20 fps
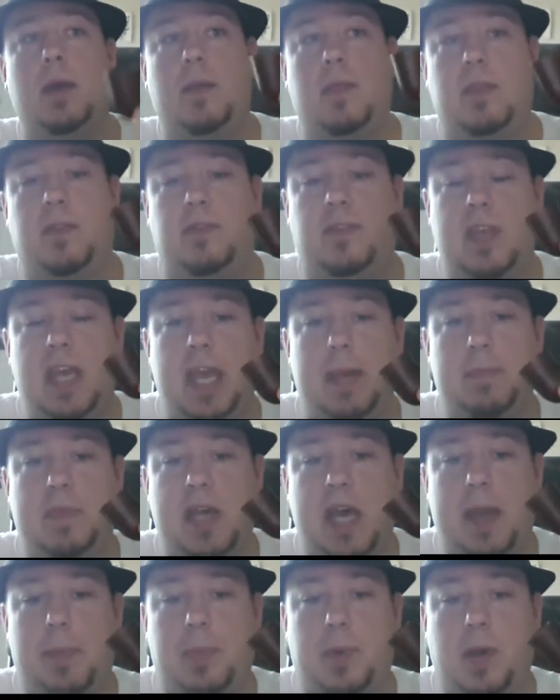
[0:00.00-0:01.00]
The same
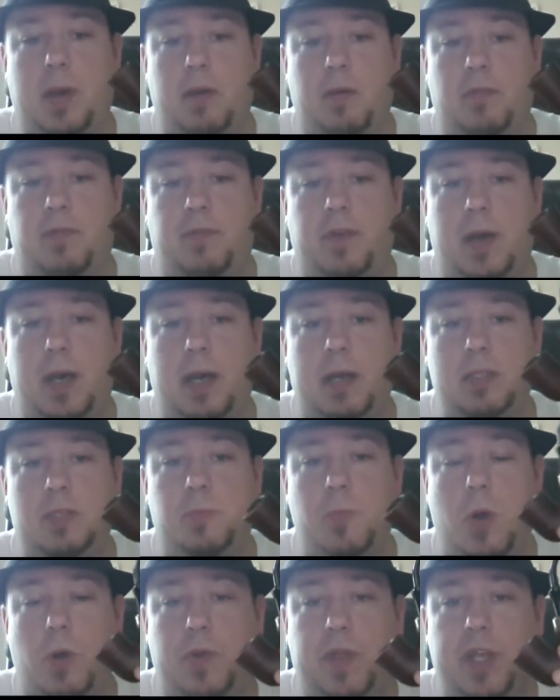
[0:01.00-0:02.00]
type of
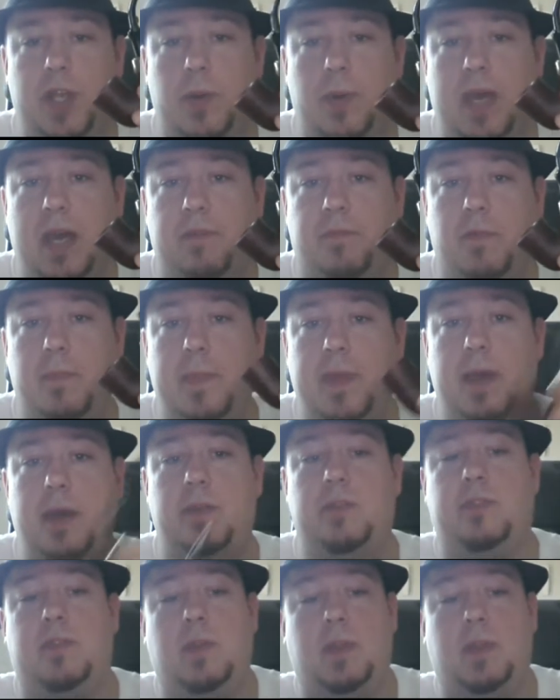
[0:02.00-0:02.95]
smoke that you get from this.